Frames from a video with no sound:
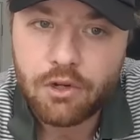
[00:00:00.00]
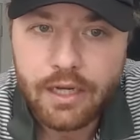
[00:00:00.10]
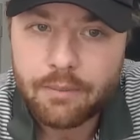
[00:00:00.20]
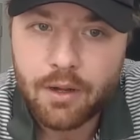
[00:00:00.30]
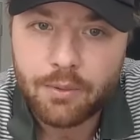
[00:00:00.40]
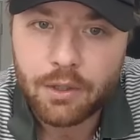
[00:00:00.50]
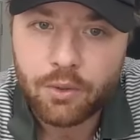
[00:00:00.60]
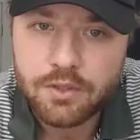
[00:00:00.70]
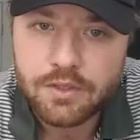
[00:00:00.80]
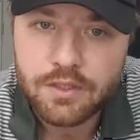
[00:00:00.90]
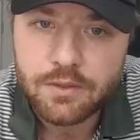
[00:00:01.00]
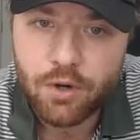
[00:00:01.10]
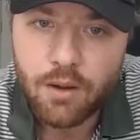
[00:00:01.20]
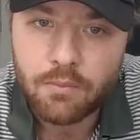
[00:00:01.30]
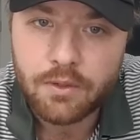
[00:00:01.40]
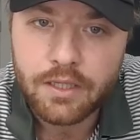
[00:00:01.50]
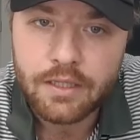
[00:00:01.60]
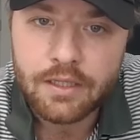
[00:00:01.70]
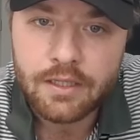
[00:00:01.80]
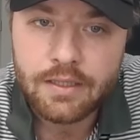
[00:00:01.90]
we're looking at public courses is
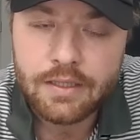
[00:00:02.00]
probably